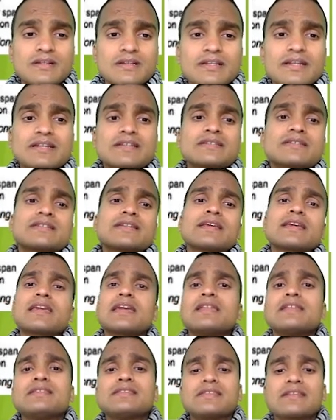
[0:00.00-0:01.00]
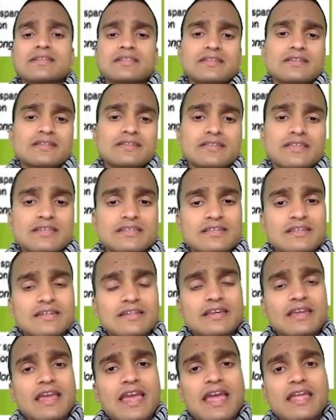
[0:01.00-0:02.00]
Let's take any section.
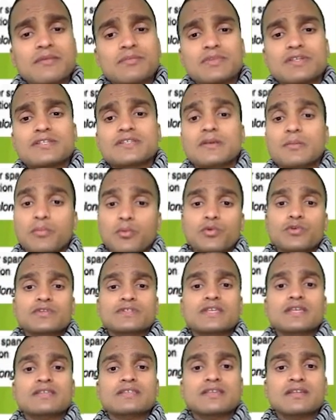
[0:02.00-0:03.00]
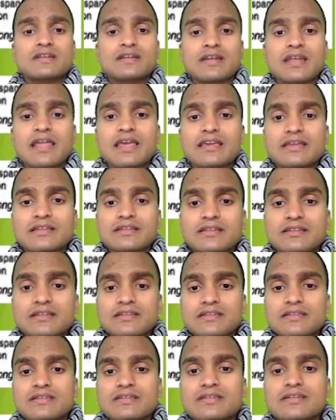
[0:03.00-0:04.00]
Section can be support section like
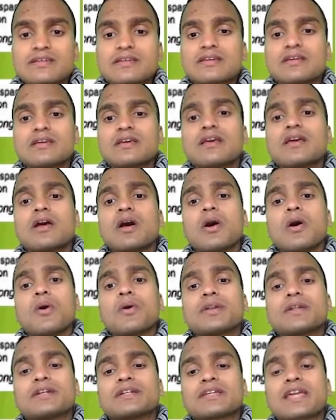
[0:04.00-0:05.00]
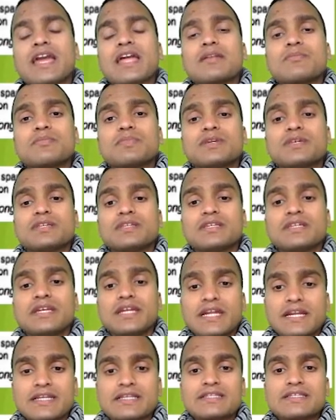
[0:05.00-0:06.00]
this, or it can be
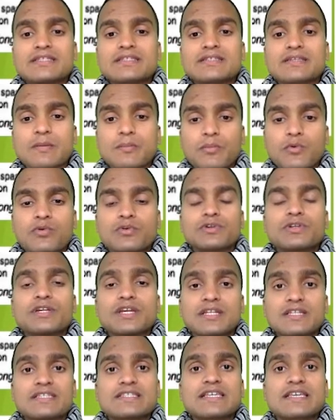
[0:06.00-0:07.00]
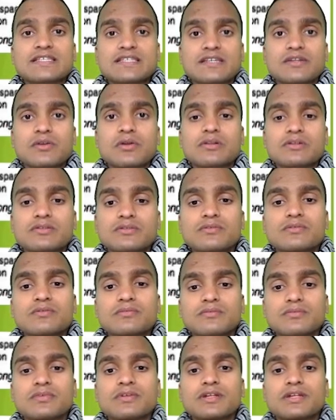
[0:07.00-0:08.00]
end support, end section
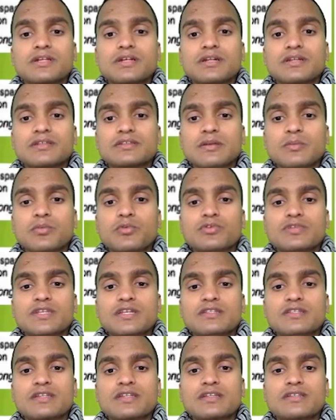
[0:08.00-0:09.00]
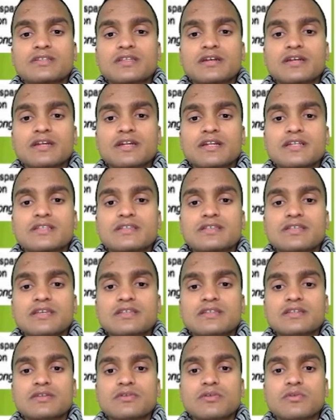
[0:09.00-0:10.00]
also. Support section is the end
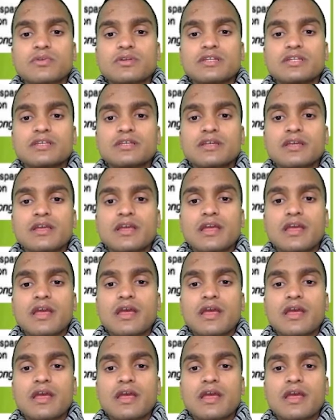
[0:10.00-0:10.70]
section only.